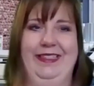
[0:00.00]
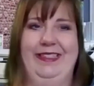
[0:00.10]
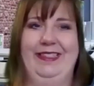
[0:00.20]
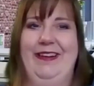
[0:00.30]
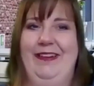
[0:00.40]

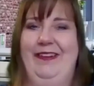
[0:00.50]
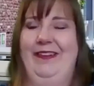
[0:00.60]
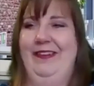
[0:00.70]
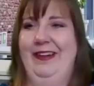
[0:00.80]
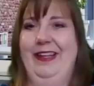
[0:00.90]

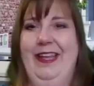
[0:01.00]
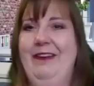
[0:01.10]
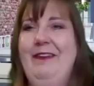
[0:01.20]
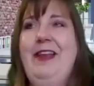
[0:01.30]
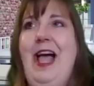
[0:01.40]
So
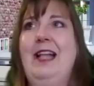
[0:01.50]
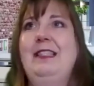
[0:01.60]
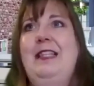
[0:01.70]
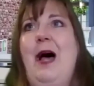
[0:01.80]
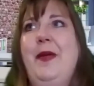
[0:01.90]
you're
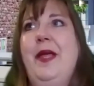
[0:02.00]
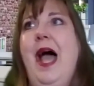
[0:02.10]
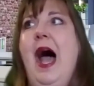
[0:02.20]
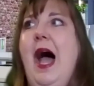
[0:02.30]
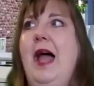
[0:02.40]
not stopping
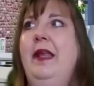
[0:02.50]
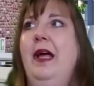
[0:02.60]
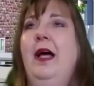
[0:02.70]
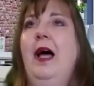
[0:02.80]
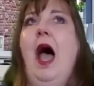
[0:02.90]
on,
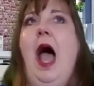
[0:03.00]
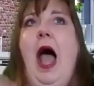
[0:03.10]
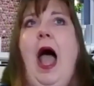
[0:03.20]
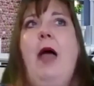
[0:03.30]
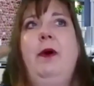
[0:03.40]

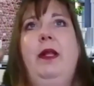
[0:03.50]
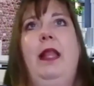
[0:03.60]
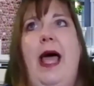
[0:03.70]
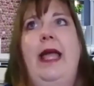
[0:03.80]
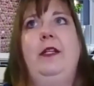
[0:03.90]
I would
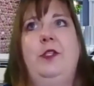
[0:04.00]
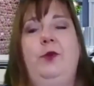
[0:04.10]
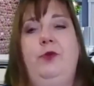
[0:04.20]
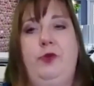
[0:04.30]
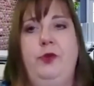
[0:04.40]
like
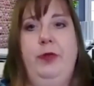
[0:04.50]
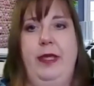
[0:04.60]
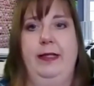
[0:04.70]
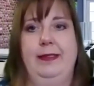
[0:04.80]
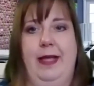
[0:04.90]
to do
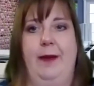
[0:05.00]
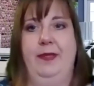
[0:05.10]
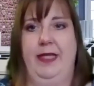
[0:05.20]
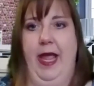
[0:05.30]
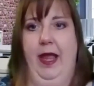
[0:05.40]
this
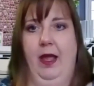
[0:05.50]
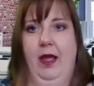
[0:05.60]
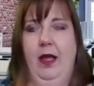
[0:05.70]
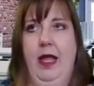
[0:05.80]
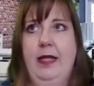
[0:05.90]
someday.
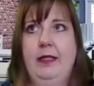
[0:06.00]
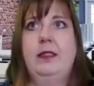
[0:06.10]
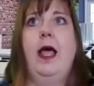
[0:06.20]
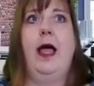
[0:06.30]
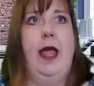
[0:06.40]

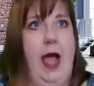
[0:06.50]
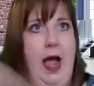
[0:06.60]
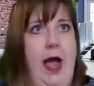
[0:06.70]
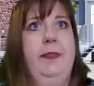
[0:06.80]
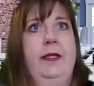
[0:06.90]
It's
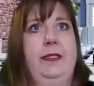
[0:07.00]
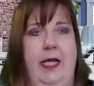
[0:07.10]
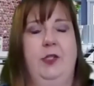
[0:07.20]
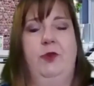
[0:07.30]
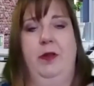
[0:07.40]
on the
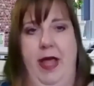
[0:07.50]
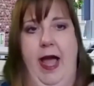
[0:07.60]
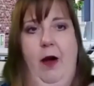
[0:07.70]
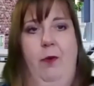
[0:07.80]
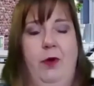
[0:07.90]
schedule now.